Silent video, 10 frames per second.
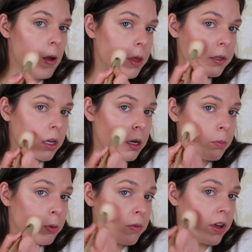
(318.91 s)
That's gonna
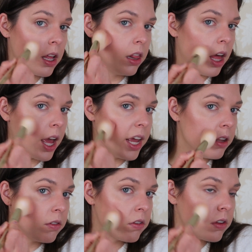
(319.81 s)
prevent
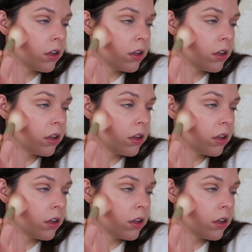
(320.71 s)
lines